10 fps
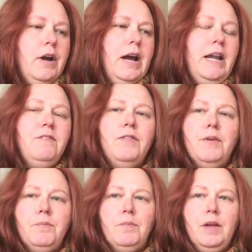kind of
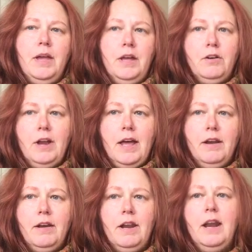the internet
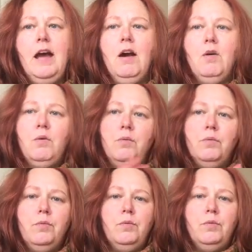and how
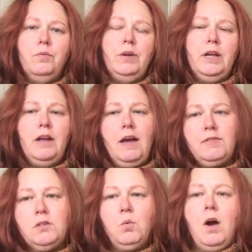we have
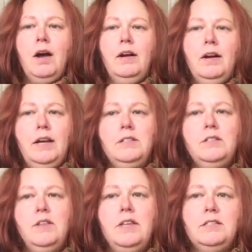swung
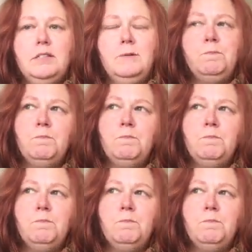into this